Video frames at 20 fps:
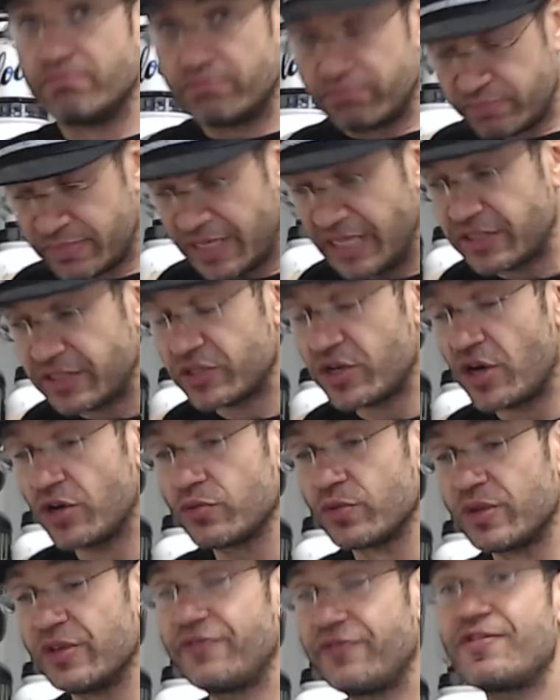Let's start
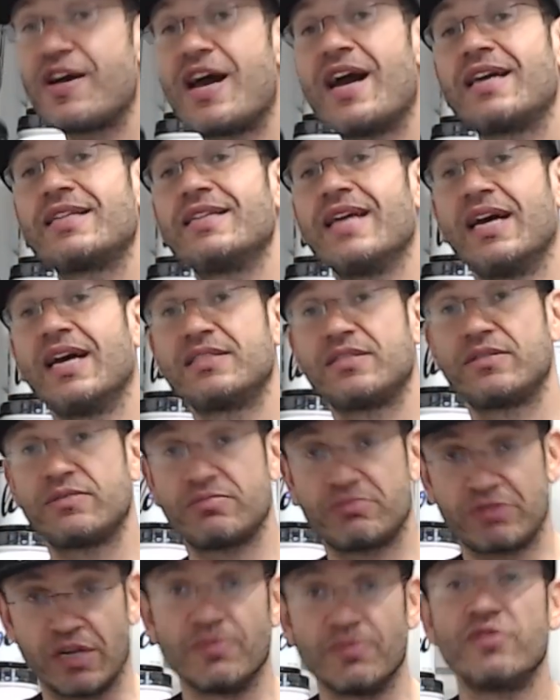with the fact that
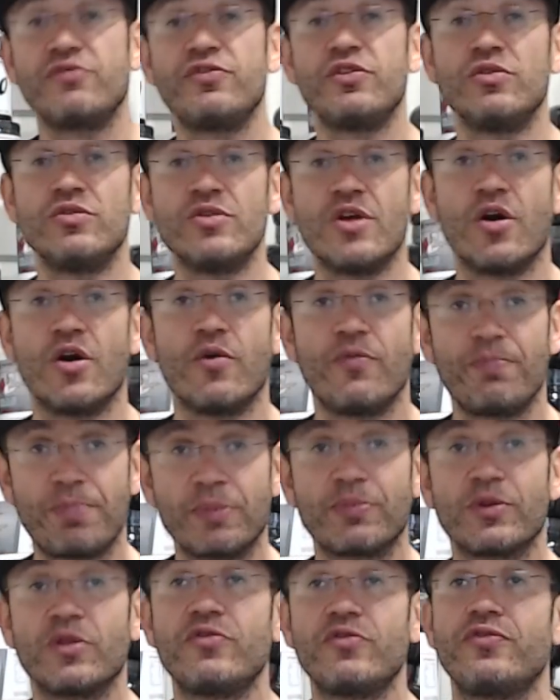some of you know,
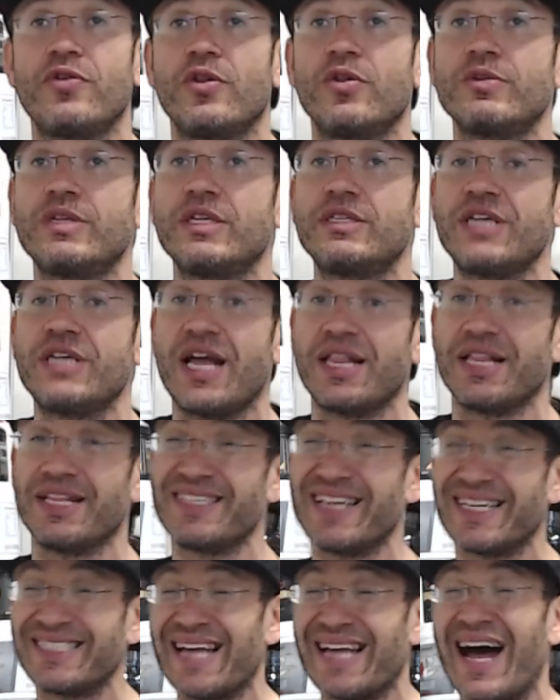people who follow the channel,
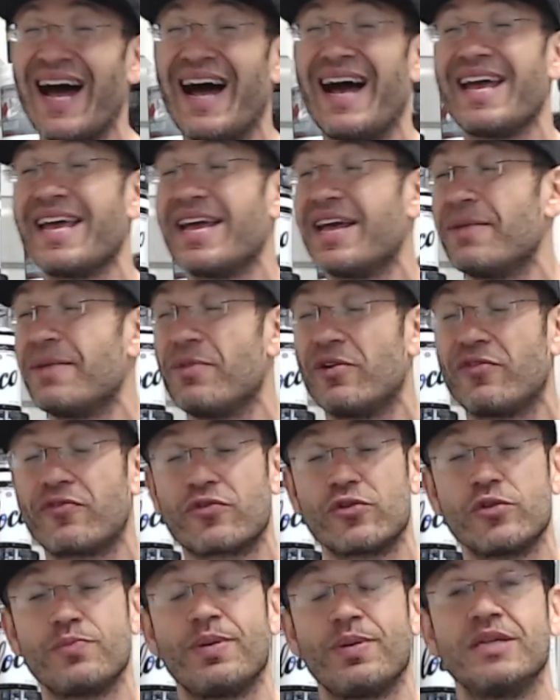that I am a
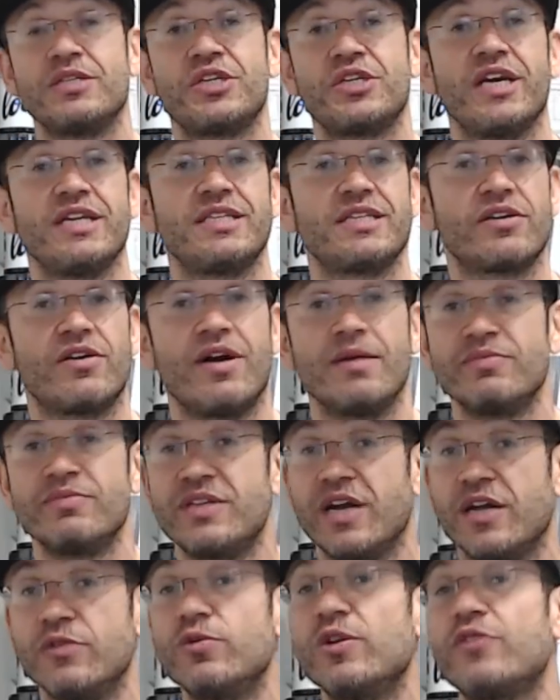fruit punch hater. I'm
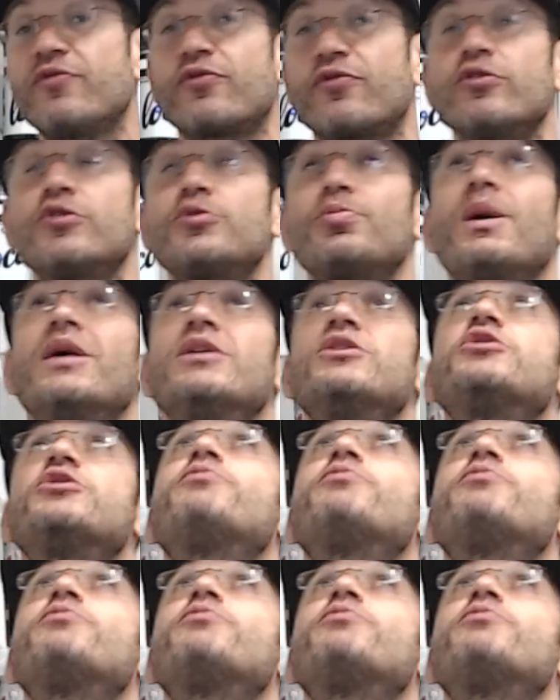done with fruit punch.